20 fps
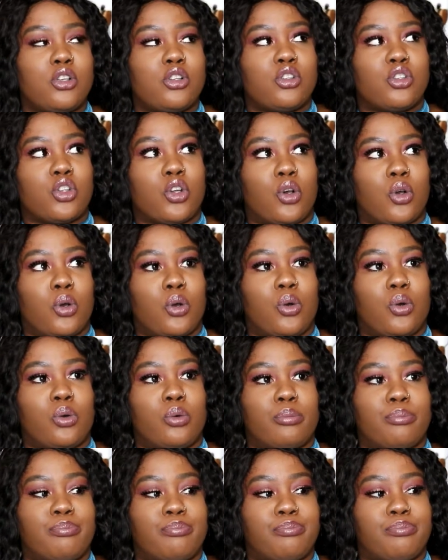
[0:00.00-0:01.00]

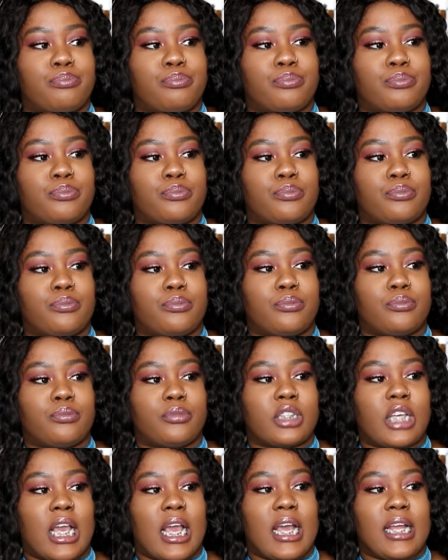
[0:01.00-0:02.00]
So
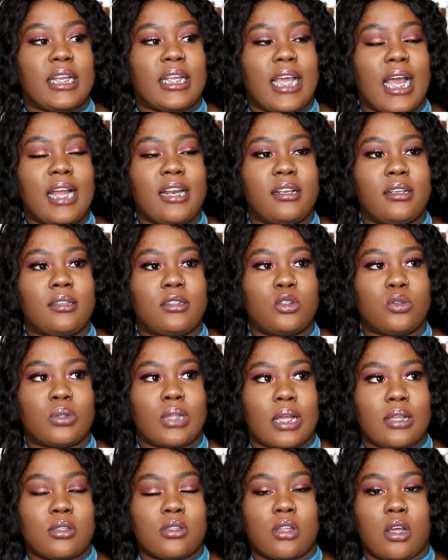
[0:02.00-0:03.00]
I got
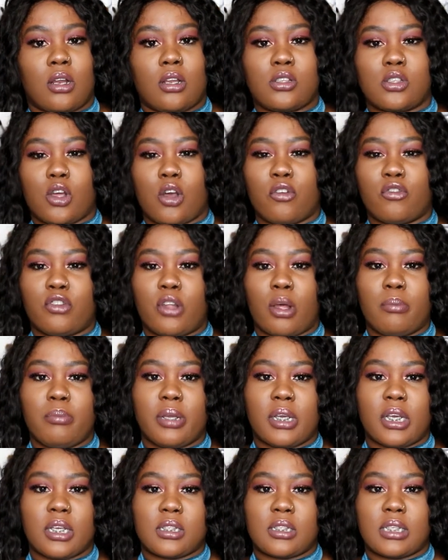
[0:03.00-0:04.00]
$2,000 off, not
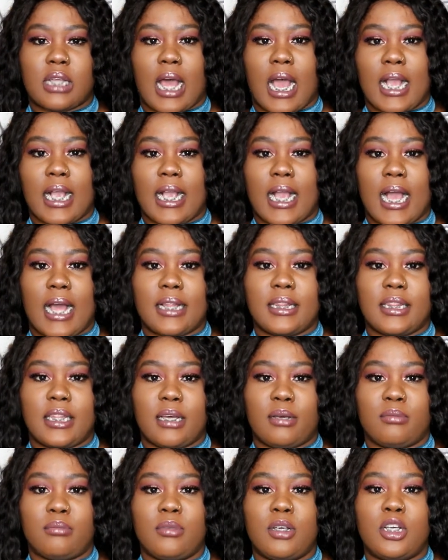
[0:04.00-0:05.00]
because I got
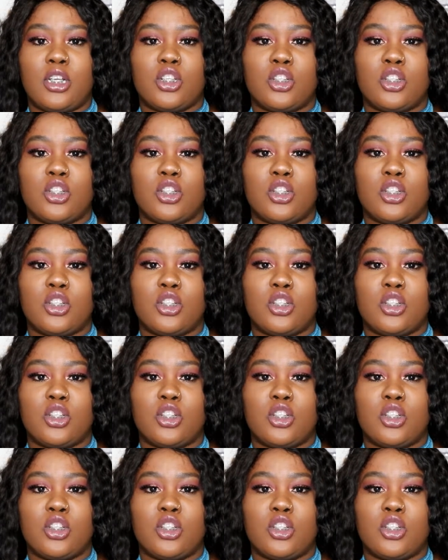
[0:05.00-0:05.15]
them